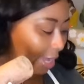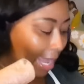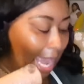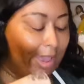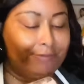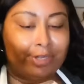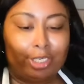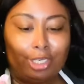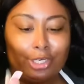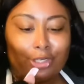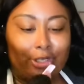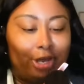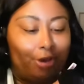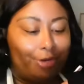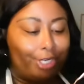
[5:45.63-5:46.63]
having a little
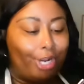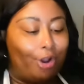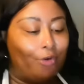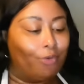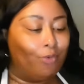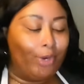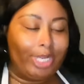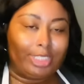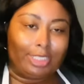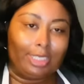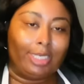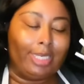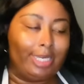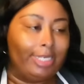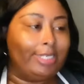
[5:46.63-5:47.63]
glow to go with you,
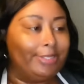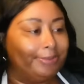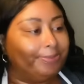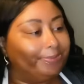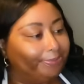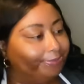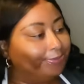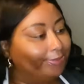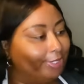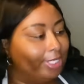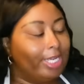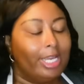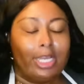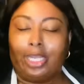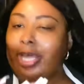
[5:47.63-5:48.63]
honey.
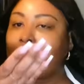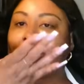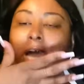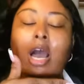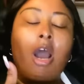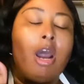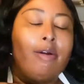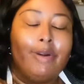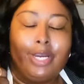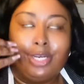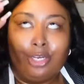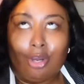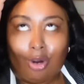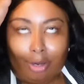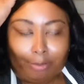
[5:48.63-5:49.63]
Like y'all already
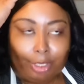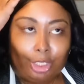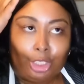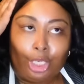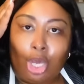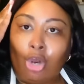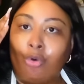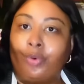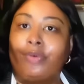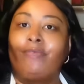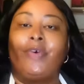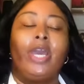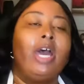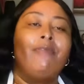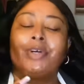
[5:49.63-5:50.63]
know I'm glowing.
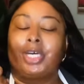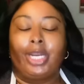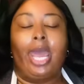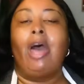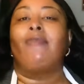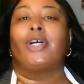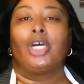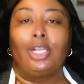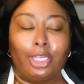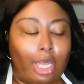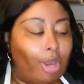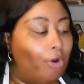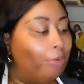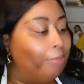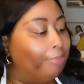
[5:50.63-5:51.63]
Forever gonna have a
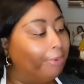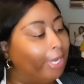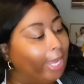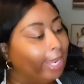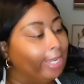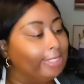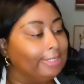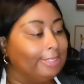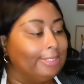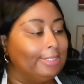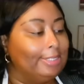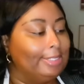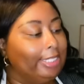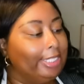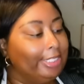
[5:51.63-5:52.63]
glow, but
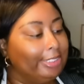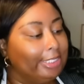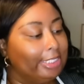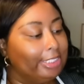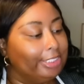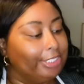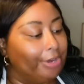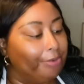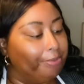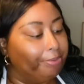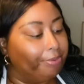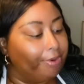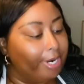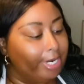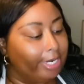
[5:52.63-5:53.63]
this is so
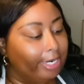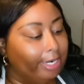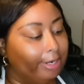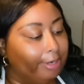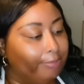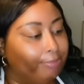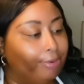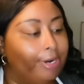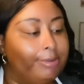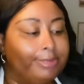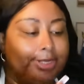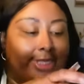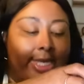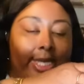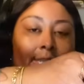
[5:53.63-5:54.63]
pretty. Prep
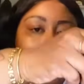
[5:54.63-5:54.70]
Set